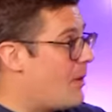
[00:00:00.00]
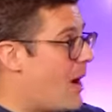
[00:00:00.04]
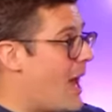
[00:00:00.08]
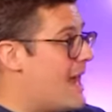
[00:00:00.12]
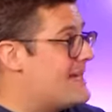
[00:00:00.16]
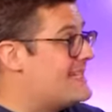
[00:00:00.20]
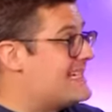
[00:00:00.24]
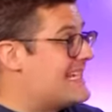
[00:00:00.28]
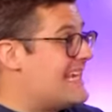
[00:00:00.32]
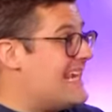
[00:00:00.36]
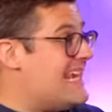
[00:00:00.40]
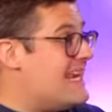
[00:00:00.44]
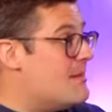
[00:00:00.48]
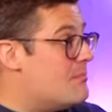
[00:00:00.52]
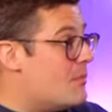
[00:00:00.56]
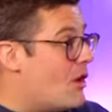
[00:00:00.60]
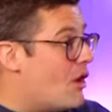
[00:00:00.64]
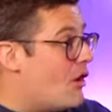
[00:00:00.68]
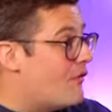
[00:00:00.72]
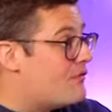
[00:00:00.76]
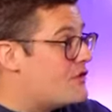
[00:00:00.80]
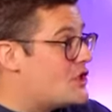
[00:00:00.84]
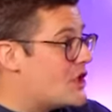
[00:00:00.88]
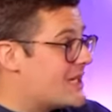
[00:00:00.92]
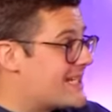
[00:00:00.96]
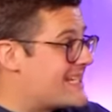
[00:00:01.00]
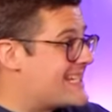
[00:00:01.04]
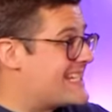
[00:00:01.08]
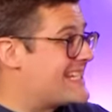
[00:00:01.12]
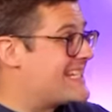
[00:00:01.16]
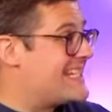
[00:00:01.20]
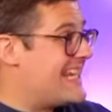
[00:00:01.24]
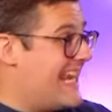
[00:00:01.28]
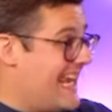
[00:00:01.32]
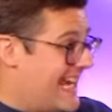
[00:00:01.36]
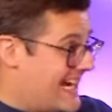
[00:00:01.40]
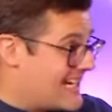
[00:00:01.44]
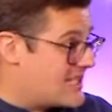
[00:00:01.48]
by a team of
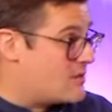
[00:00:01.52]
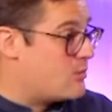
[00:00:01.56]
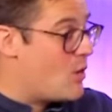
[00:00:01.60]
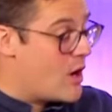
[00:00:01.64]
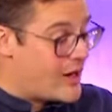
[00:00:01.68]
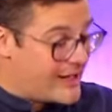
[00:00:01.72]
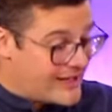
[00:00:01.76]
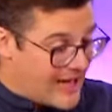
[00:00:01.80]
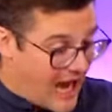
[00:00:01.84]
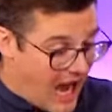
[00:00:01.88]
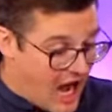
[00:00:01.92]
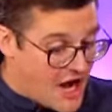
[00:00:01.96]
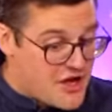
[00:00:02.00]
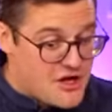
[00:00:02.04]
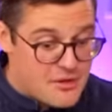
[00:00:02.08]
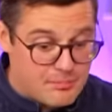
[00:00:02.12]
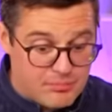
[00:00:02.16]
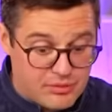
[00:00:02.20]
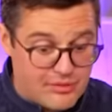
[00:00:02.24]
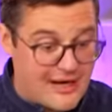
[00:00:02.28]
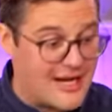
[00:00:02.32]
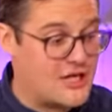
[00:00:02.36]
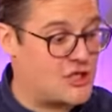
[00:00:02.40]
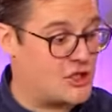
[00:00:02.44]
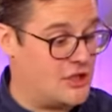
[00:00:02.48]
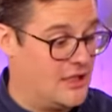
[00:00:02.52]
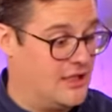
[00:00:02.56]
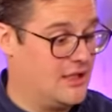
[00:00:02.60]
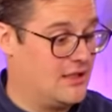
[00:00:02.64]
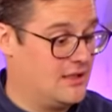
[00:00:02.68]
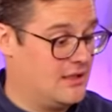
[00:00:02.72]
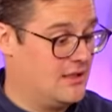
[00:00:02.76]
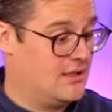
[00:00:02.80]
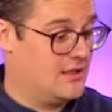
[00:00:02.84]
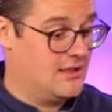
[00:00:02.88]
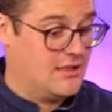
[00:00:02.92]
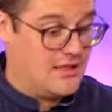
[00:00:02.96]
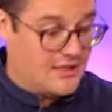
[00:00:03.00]
just 6 working under pressure
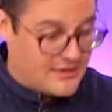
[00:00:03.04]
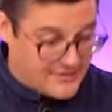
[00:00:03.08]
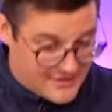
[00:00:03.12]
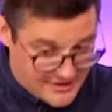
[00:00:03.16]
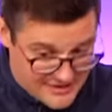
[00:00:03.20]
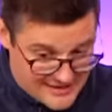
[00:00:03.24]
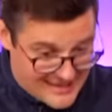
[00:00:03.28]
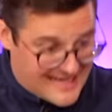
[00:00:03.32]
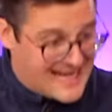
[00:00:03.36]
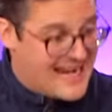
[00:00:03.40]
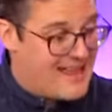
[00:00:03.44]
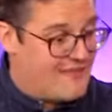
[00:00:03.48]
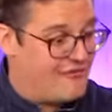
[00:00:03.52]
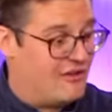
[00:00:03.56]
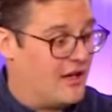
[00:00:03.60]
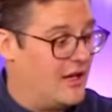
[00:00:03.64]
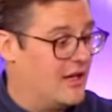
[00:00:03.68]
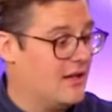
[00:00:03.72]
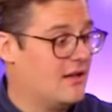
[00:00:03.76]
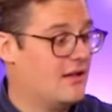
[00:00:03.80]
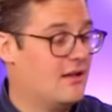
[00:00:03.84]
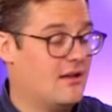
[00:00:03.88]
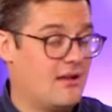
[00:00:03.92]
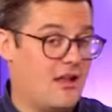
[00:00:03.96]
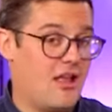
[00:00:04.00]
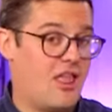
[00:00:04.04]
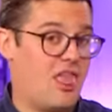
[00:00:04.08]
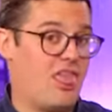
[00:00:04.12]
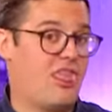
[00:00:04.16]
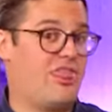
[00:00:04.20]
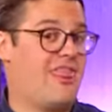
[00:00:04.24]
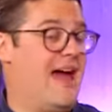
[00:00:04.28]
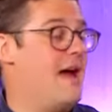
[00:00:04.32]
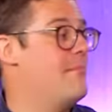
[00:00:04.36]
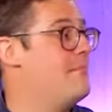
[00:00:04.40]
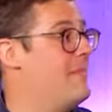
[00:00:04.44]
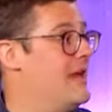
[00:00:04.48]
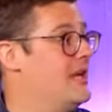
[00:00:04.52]
to deliver
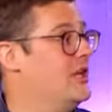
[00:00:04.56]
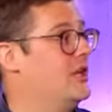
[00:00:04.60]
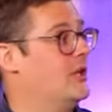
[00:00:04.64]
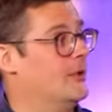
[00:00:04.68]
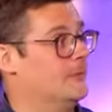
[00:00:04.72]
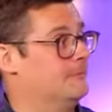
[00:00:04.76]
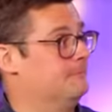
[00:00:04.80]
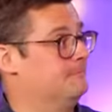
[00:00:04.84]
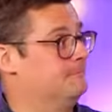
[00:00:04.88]
that menu.